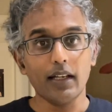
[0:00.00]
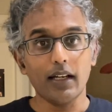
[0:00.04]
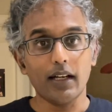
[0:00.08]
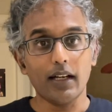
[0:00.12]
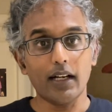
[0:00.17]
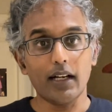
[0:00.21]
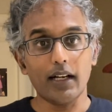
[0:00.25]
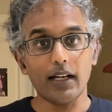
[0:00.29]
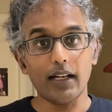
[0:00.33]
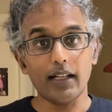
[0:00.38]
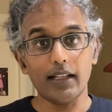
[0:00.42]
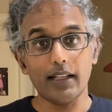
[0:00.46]

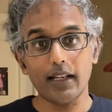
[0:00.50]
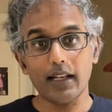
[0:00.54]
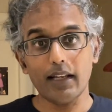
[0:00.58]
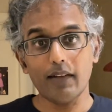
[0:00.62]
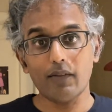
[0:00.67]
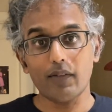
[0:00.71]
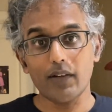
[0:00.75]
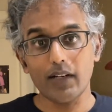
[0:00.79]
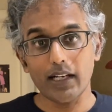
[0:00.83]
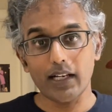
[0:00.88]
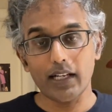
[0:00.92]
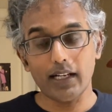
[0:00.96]
Uh, and then I
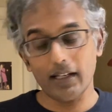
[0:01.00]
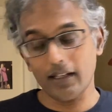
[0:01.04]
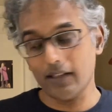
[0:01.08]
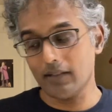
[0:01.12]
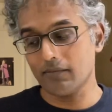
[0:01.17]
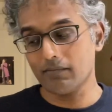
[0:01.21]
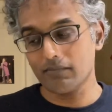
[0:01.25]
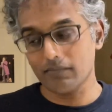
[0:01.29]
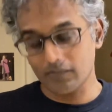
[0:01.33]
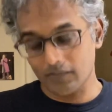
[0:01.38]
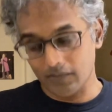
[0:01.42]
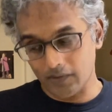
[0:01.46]

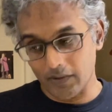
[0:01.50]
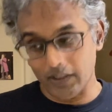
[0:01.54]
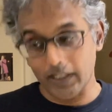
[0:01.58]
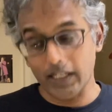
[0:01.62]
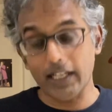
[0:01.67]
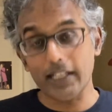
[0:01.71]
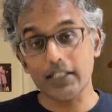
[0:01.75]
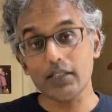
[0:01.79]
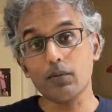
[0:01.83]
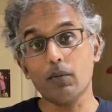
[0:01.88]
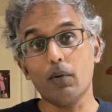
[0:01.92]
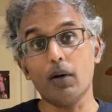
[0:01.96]
realized,
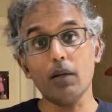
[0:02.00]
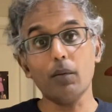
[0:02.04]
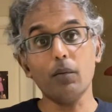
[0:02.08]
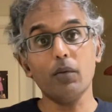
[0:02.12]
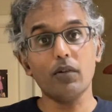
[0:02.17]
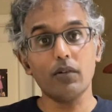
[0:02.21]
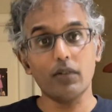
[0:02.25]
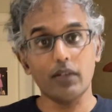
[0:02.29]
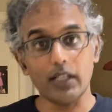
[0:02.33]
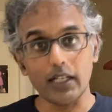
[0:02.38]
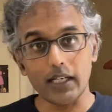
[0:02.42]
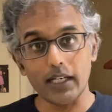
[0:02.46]
realized one
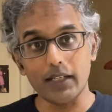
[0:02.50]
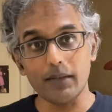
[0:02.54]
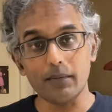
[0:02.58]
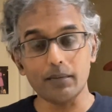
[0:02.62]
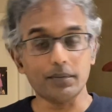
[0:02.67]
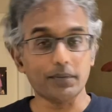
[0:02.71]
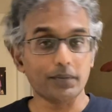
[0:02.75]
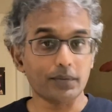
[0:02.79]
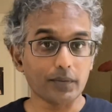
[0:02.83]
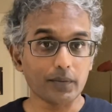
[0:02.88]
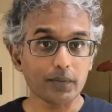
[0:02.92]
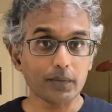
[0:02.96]
more
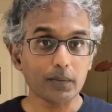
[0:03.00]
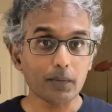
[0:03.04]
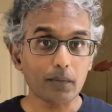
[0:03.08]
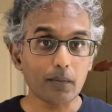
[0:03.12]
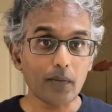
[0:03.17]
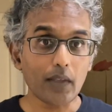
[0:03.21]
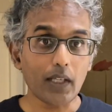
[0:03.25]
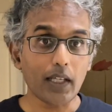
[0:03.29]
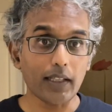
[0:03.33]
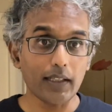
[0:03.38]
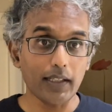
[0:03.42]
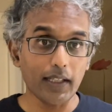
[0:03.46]
time
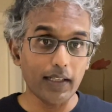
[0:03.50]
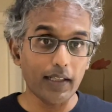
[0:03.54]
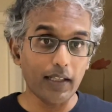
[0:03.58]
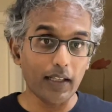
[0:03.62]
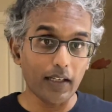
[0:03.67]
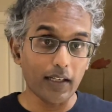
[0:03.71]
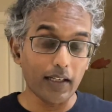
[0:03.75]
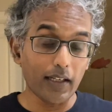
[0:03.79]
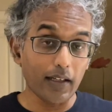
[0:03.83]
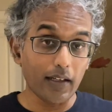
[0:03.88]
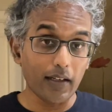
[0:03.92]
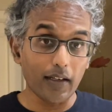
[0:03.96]
that
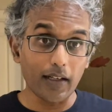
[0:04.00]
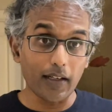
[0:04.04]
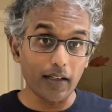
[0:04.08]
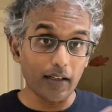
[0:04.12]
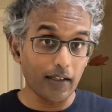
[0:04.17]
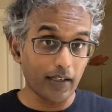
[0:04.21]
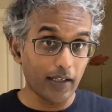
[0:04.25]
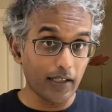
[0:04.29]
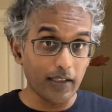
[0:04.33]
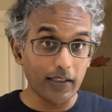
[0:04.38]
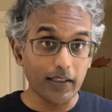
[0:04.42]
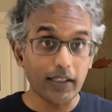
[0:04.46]
the
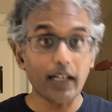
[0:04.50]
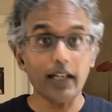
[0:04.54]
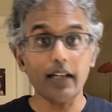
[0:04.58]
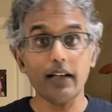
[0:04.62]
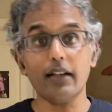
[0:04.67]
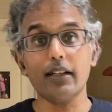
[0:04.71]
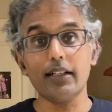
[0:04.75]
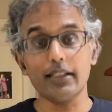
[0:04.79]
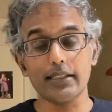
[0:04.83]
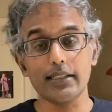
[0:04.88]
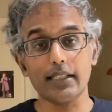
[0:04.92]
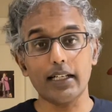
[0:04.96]

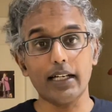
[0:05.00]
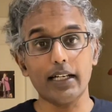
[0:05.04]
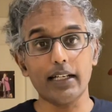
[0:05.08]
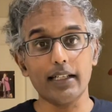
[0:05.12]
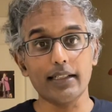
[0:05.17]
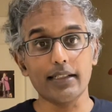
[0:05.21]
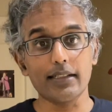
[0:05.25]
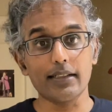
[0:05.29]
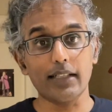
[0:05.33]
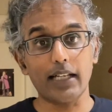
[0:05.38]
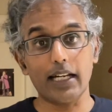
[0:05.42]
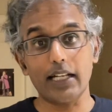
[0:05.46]
entire design
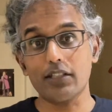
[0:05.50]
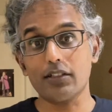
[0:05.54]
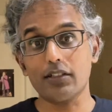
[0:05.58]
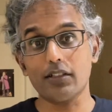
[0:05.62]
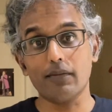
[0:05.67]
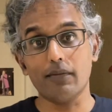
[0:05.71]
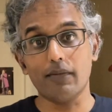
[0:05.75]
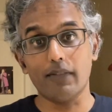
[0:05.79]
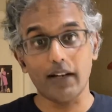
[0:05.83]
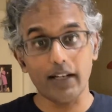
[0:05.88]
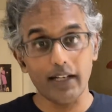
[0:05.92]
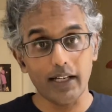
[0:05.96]
is actually
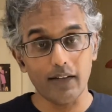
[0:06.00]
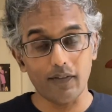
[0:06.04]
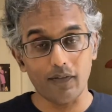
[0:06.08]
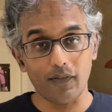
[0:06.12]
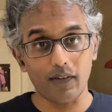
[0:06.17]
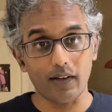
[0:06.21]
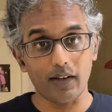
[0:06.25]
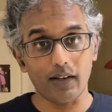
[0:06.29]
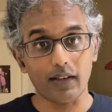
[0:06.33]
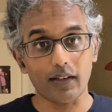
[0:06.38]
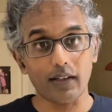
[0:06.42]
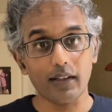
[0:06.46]
very
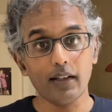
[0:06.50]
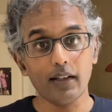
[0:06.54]
different.